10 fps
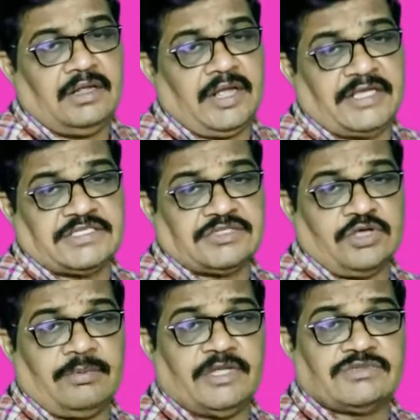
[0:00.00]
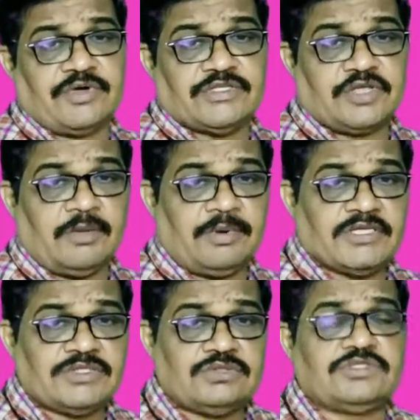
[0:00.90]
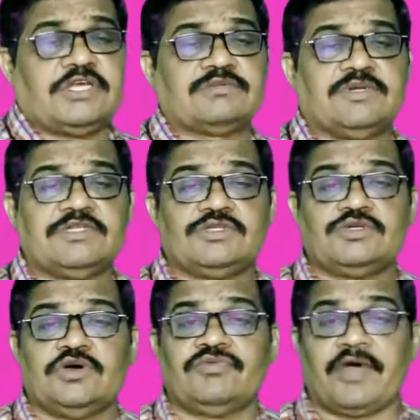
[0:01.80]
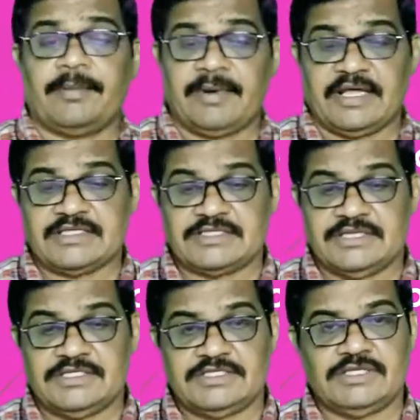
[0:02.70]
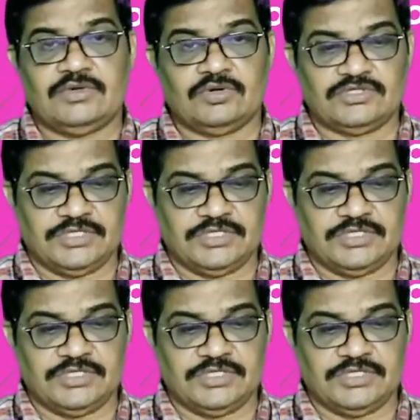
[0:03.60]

x square plus y square plus 2gx plus 2f5 plus c is equal to